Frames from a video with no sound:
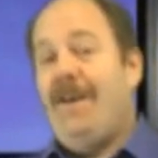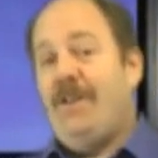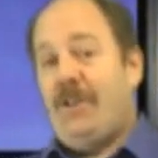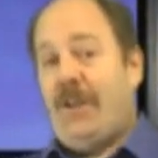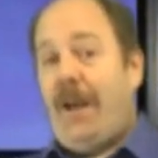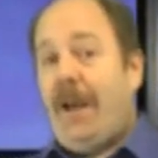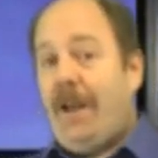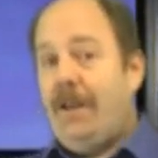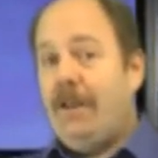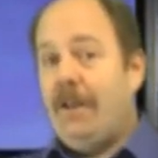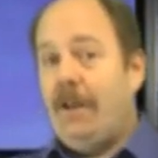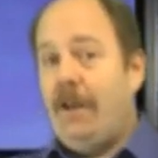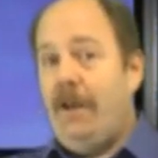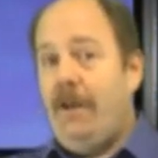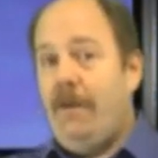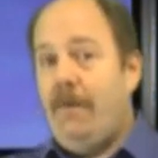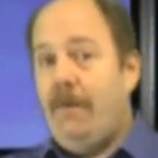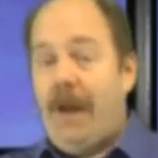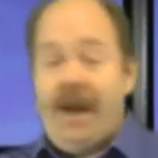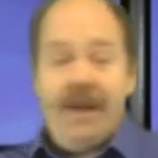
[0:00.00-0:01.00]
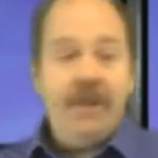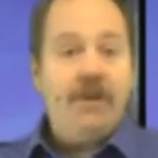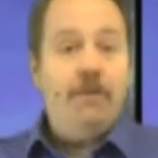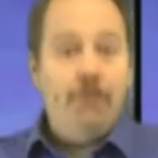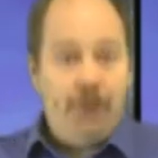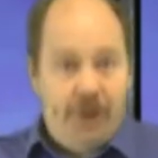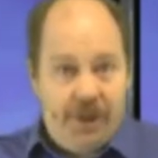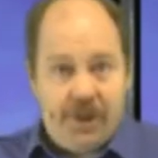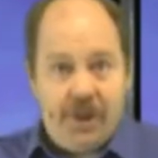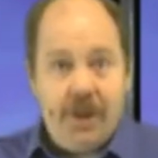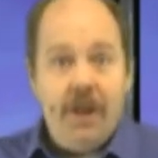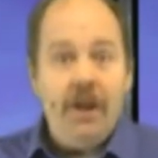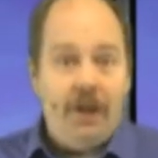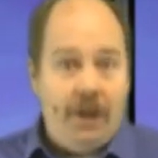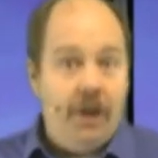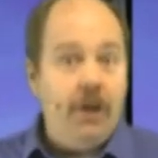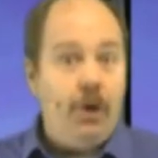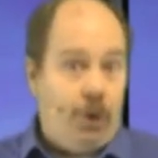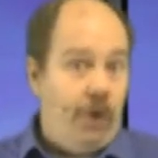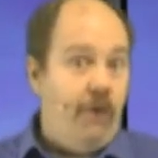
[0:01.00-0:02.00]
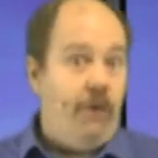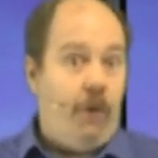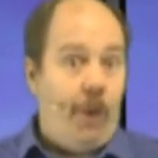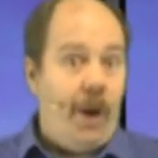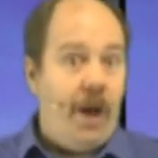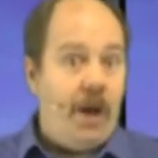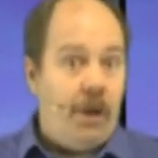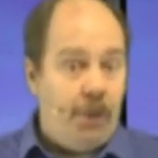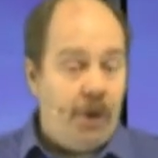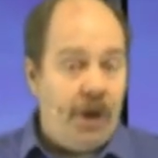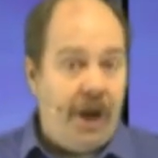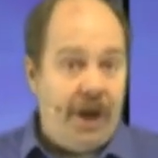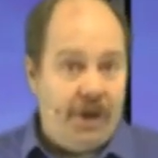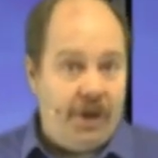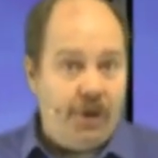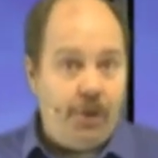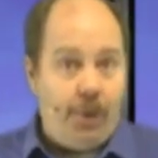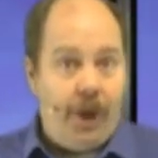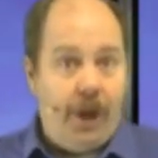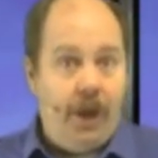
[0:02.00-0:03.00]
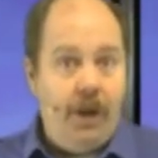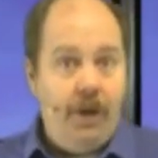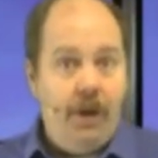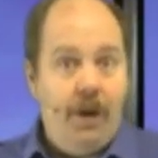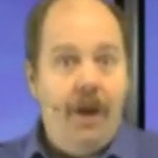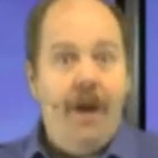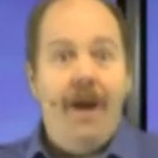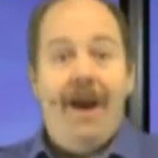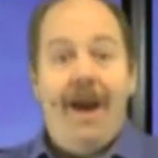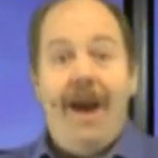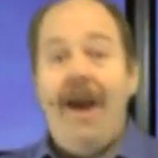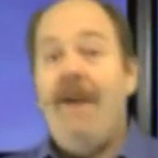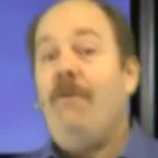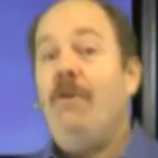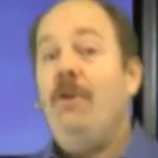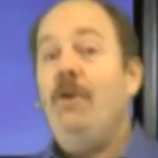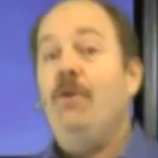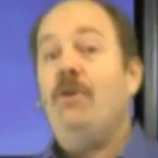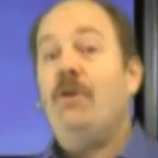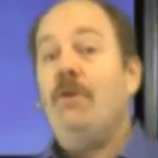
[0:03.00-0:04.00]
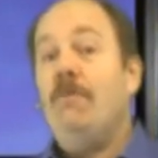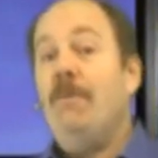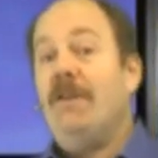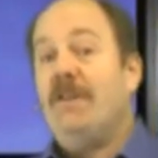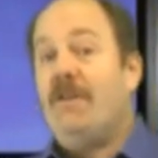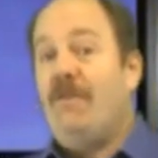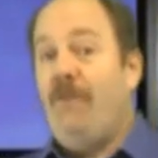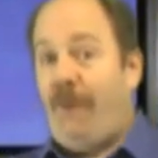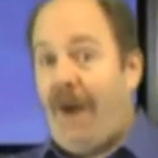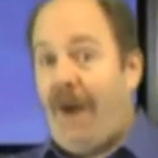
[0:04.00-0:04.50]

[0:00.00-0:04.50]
Secondly, as can be seen in Crevo Rant number 93, evolution must